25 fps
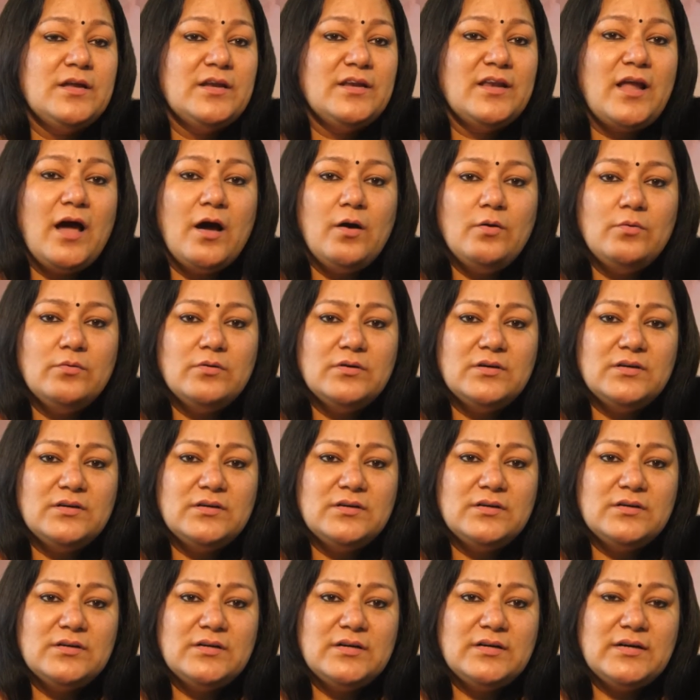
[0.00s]
Now,
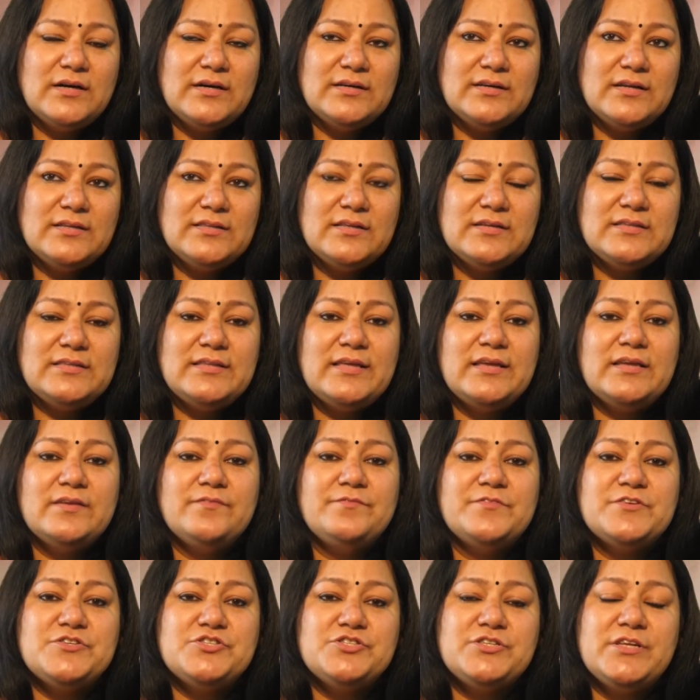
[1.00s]
another
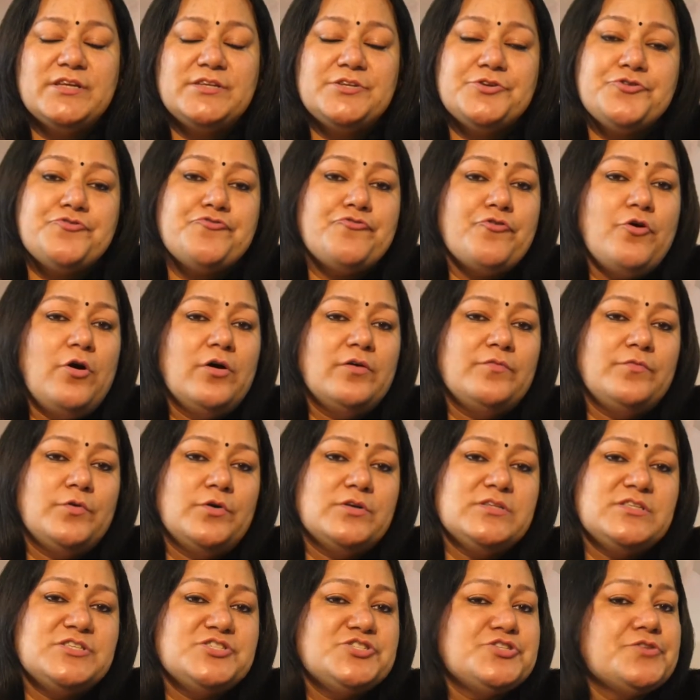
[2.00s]
thing which they did wrong
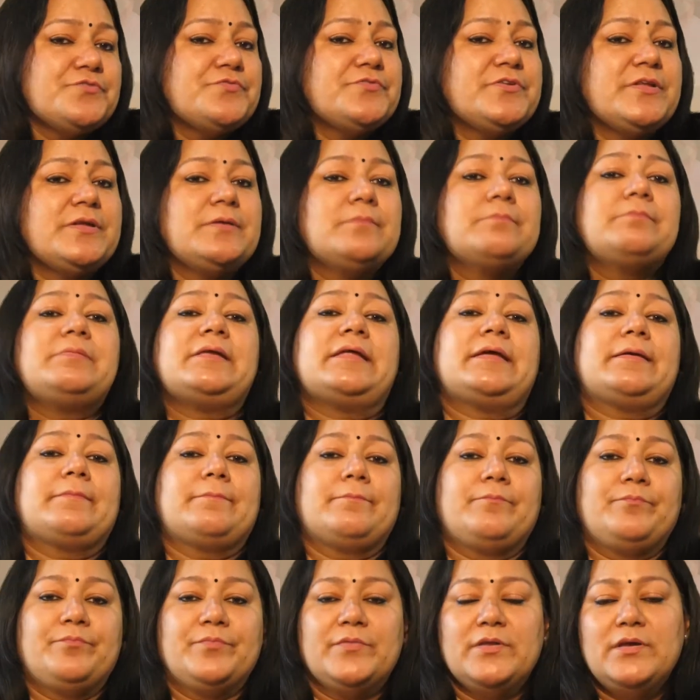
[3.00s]
was shifting
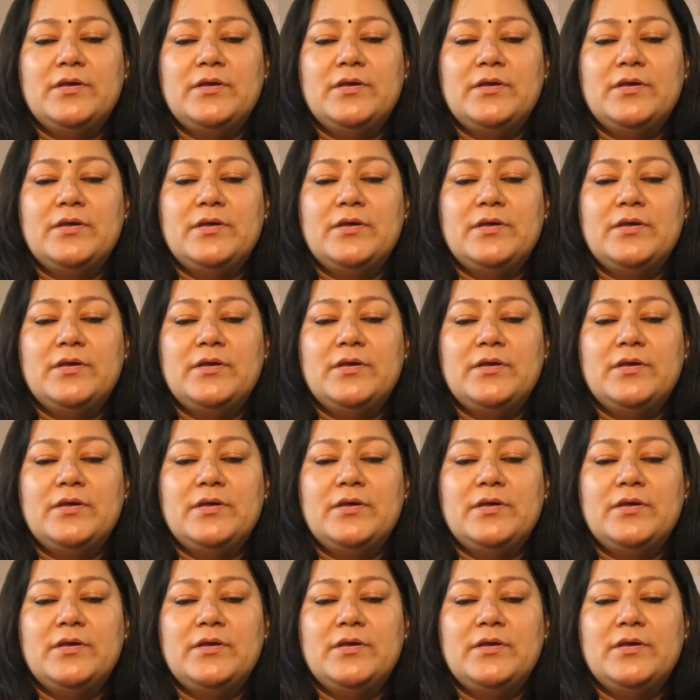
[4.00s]
blame.